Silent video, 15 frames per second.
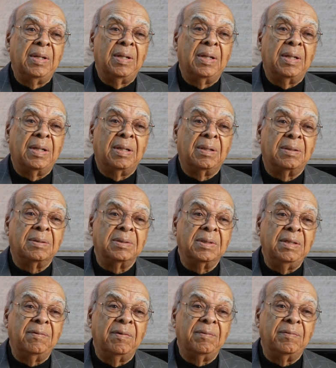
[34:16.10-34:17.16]

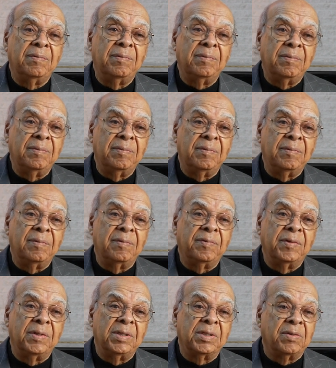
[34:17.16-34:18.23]
even
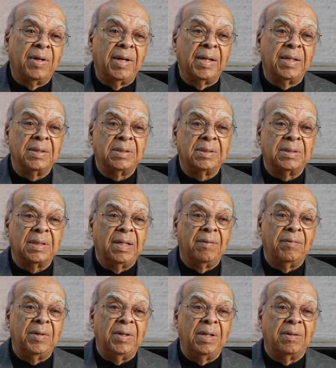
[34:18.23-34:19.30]
for the Shriners
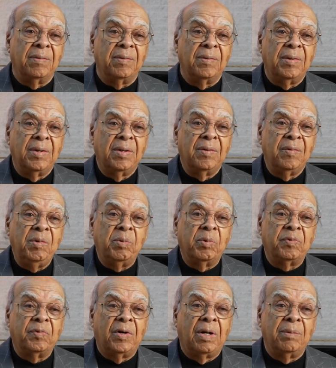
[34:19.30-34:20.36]
every year. We
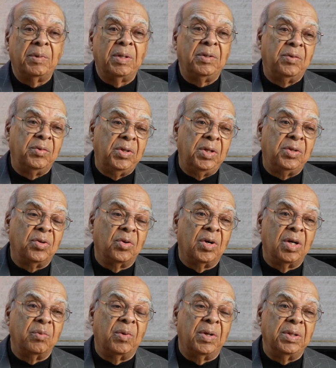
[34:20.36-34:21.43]
performed in
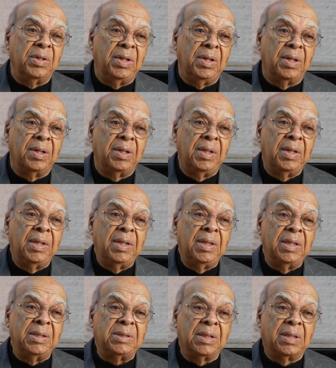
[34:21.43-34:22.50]
Detroit one year,
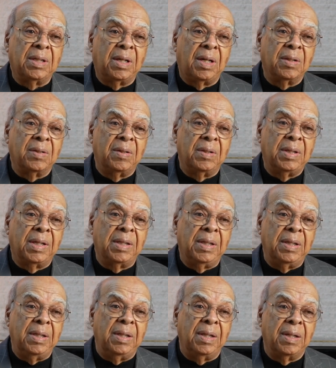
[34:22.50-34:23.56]
in Chicago another
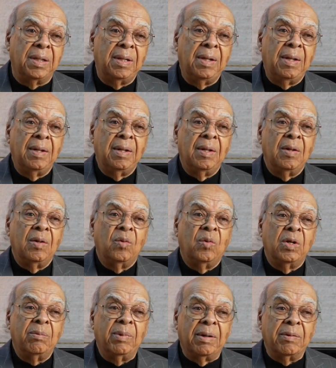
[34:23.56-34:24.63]
year. Oh, wow.
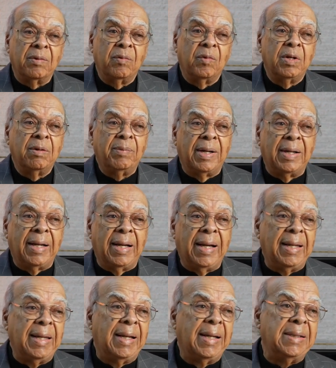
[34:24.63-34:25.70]
One of my one of my
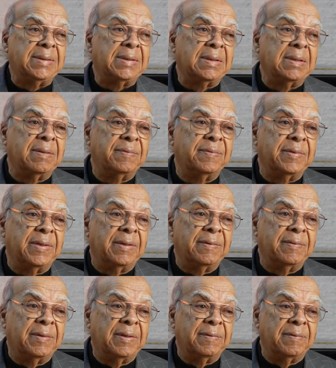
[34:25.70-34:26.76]
highlights of,
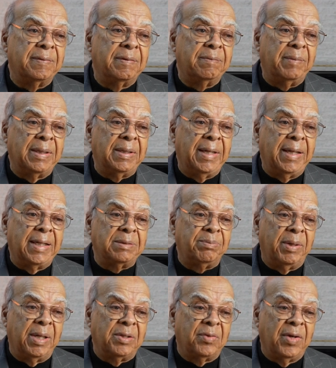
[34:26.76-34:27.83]
of, of my dance
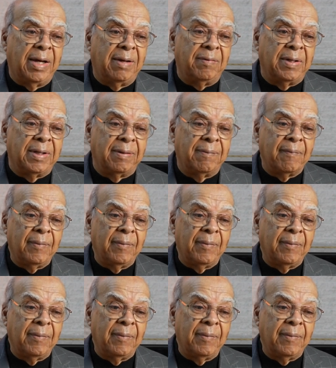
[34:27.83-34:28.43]
band traveling